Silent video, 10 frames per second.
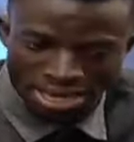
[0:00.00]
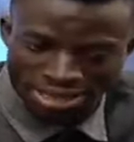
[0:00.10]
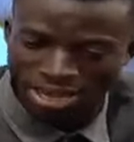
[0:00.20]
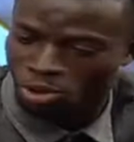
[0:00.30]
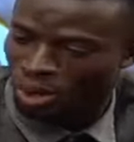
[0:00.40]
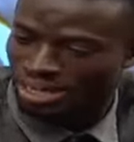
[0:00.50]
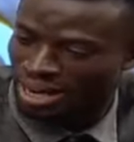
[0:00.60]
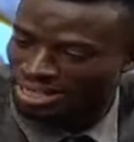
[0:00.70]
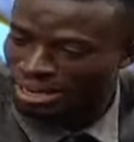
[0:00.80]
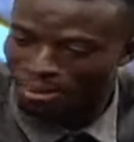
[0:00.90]
That is why the
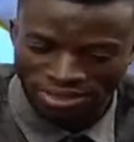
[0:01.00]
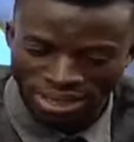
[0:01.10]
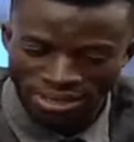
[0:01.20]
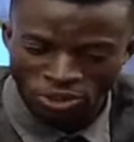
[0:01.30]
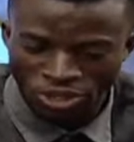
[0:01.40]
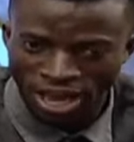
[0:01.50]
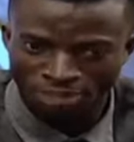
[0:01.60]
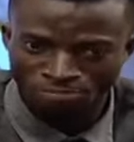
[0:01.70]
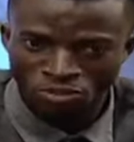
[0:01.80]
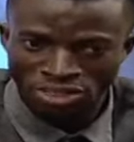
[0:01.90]
last time I was telling you,
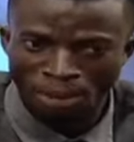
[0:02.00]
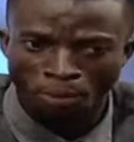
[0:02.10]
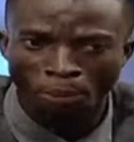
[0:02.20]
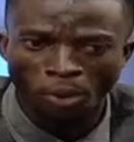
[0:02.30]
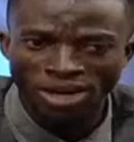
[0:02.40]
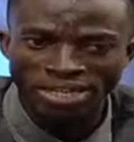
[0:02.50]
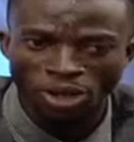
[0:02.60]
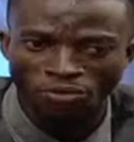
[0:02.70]
sir, the proponent